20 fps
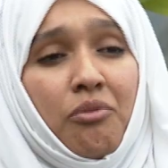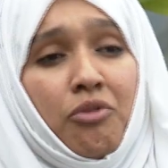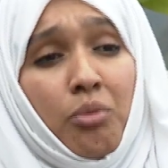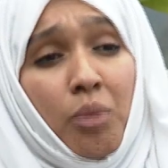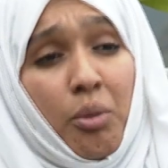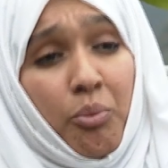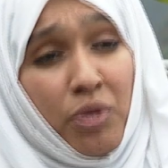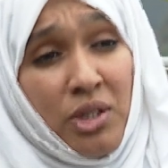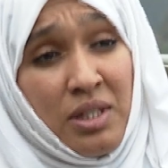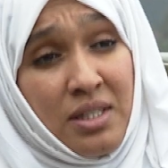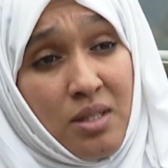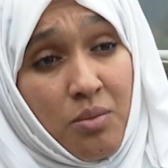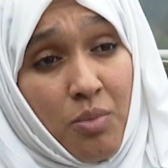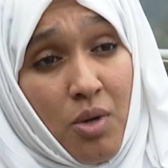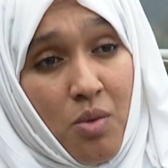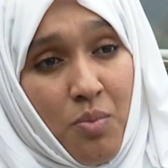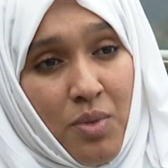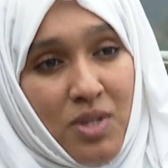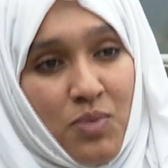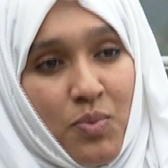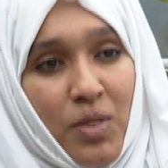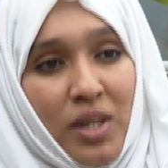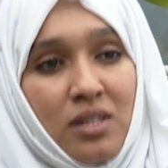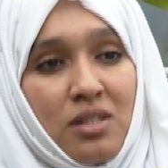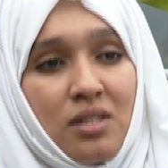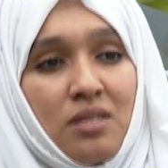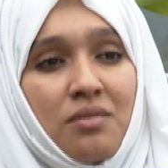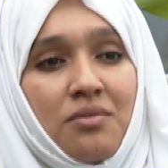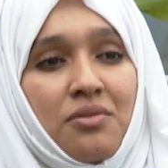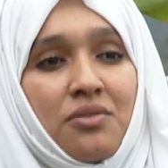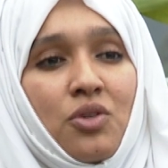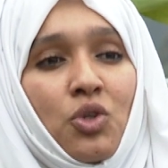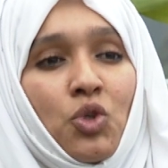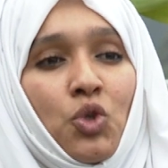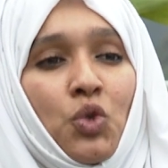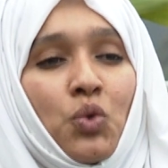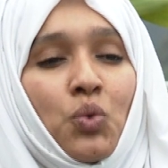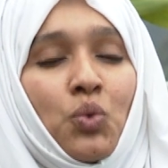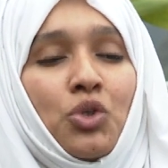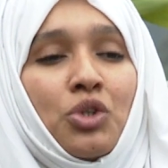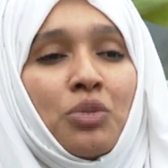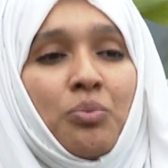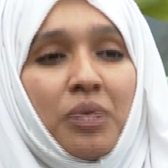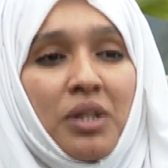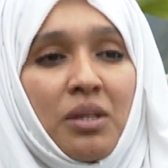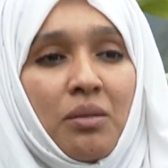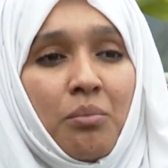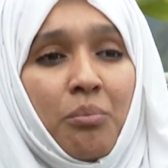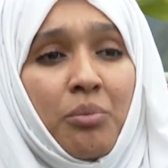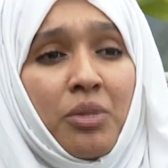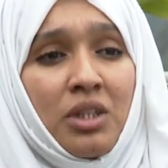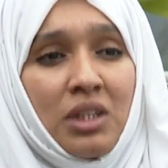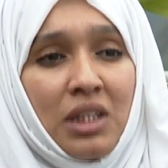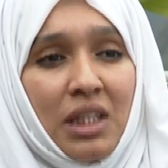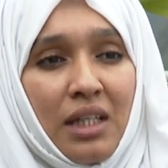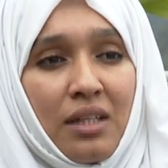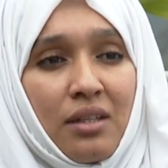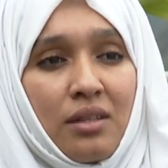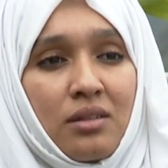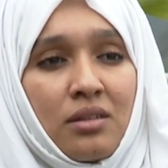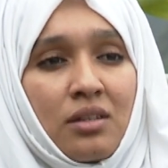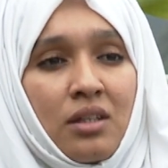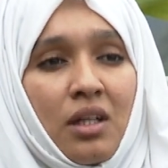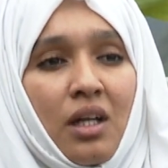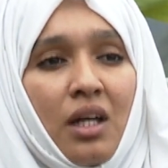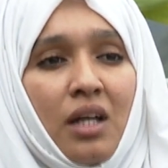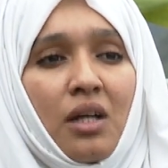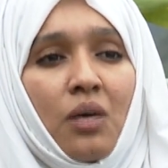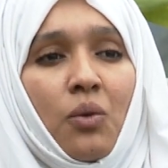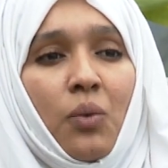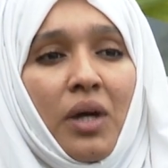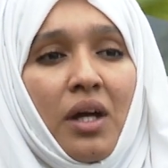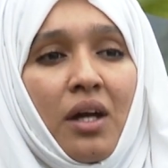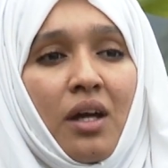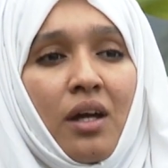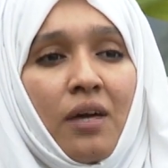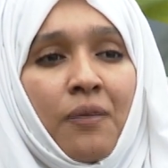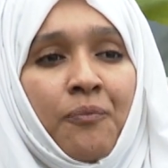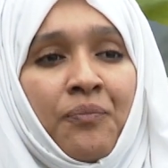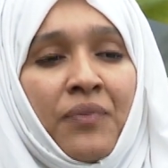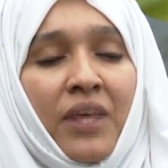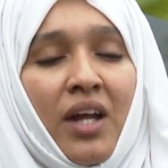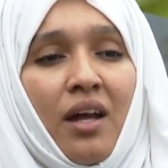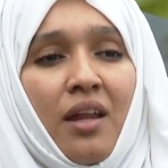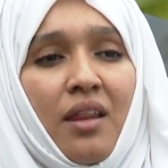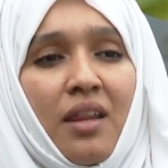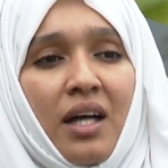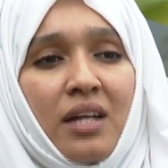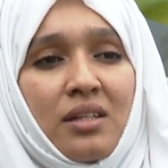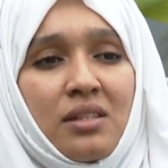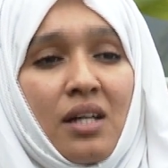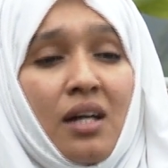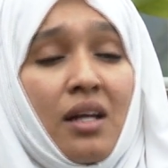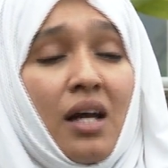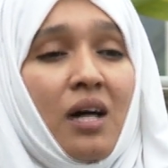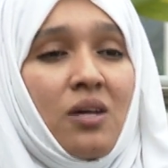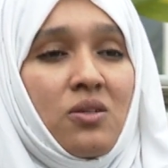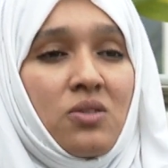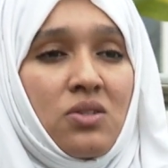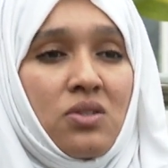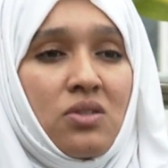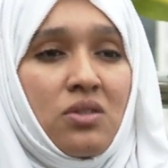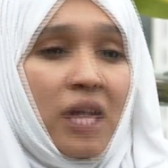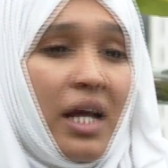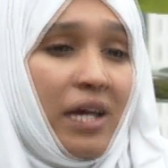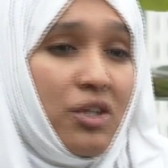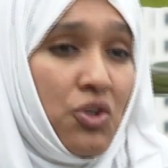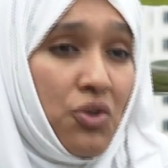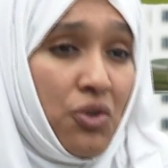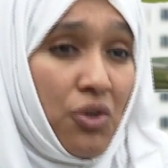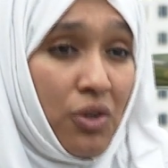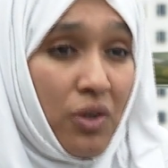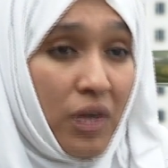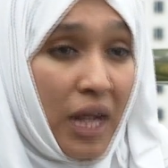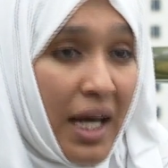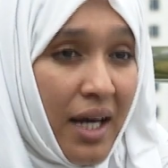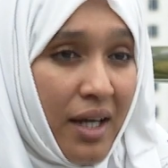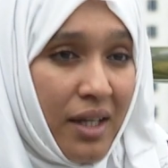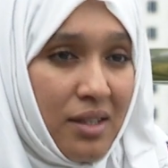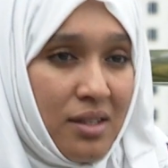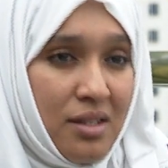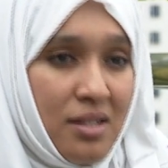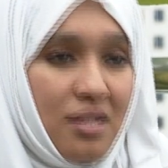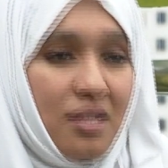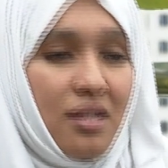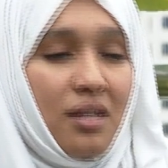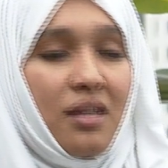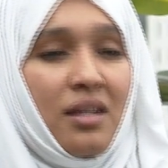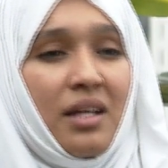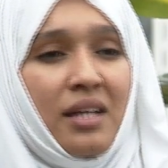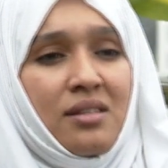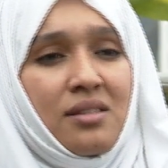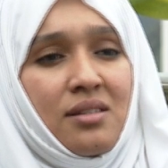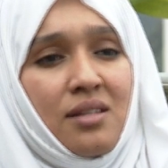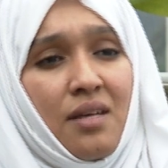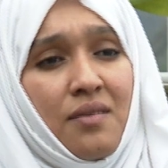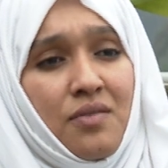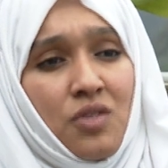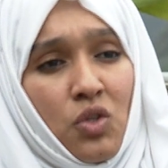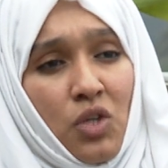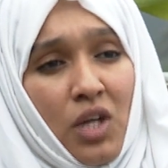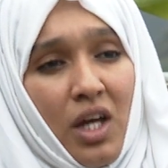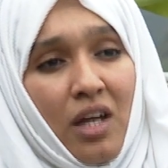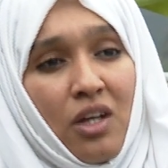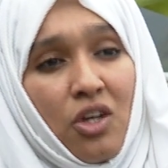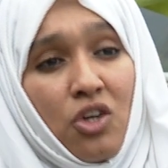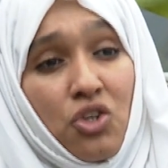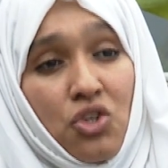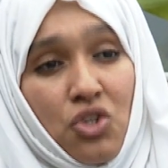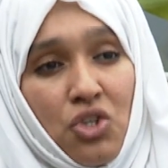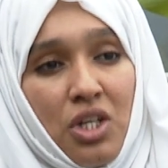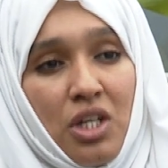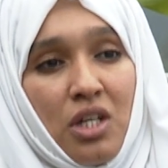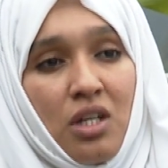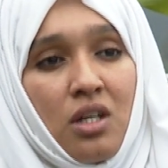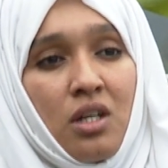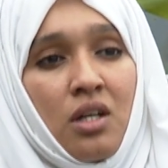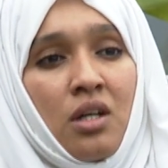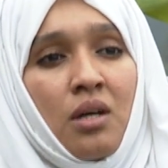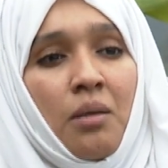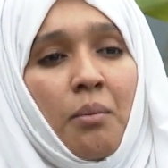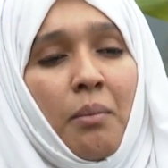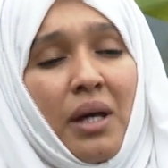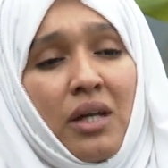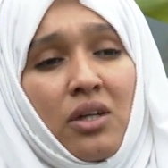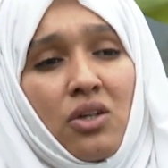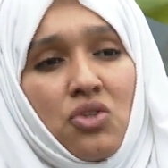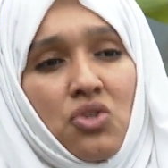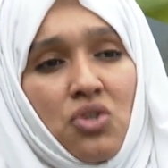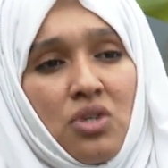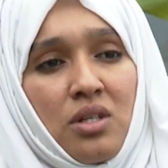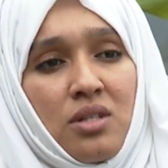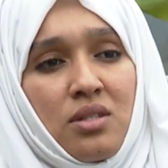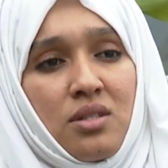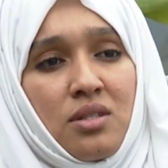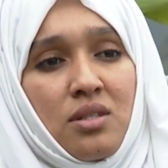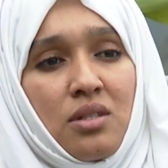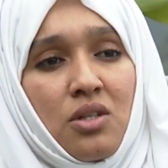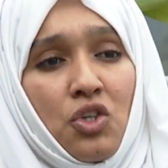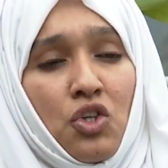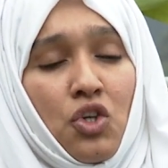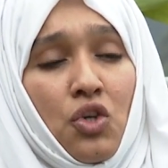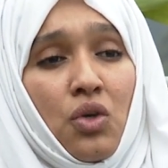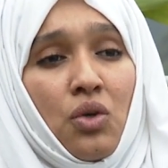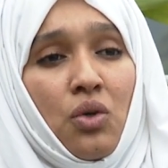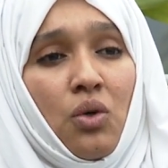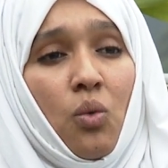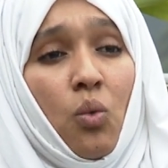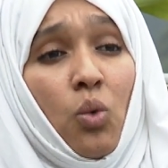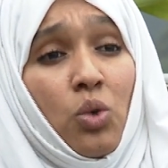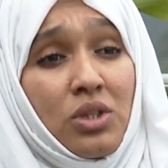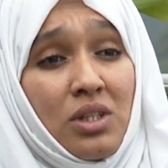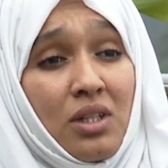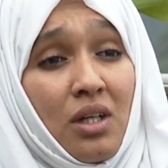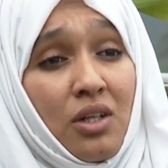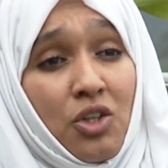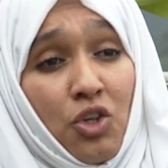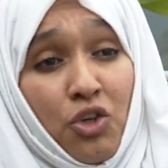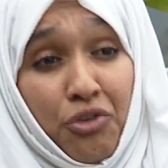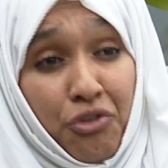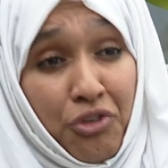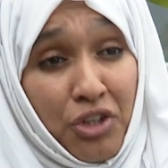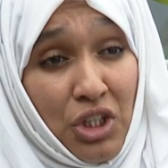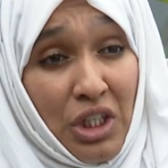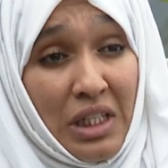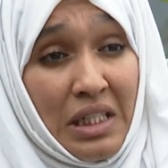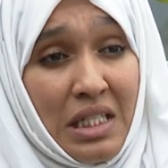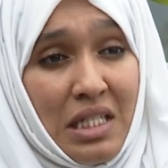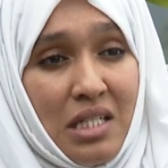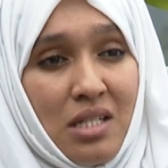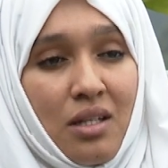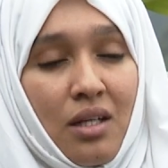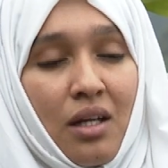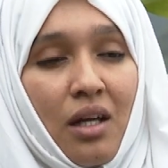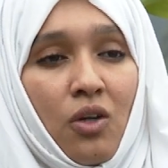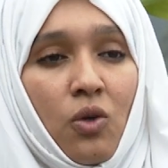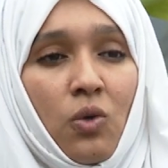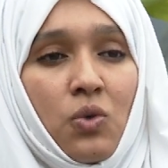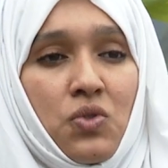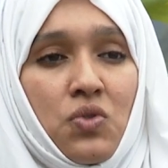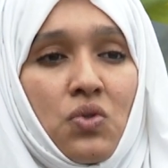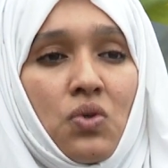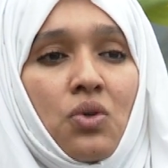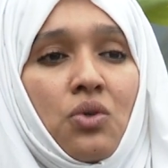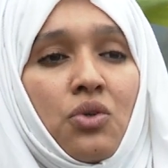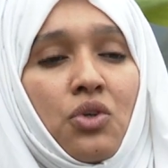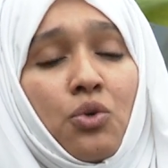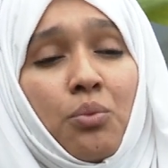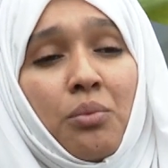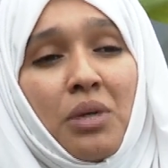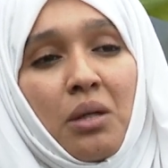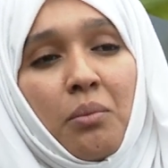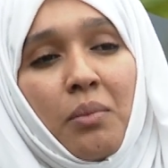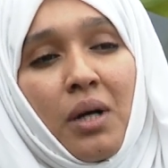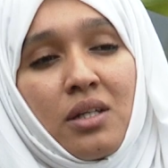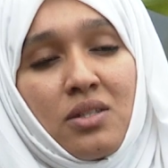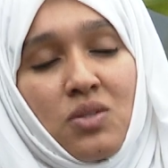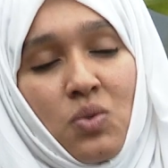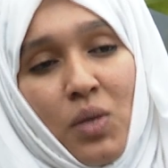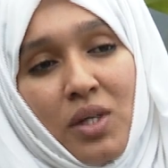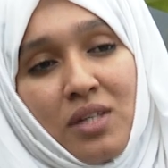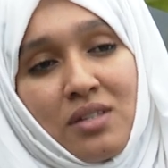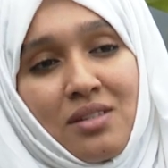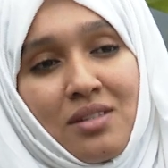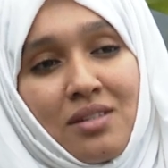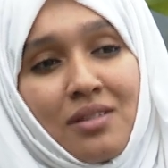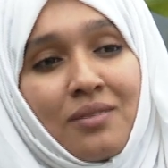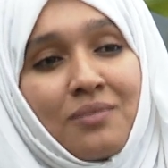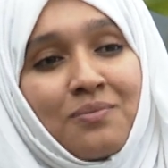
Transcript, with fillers: From a principle perspective, you would be building in a way that allows natural light, that saves on energy, manages you know, water, you're efficient, and also you minimize waste.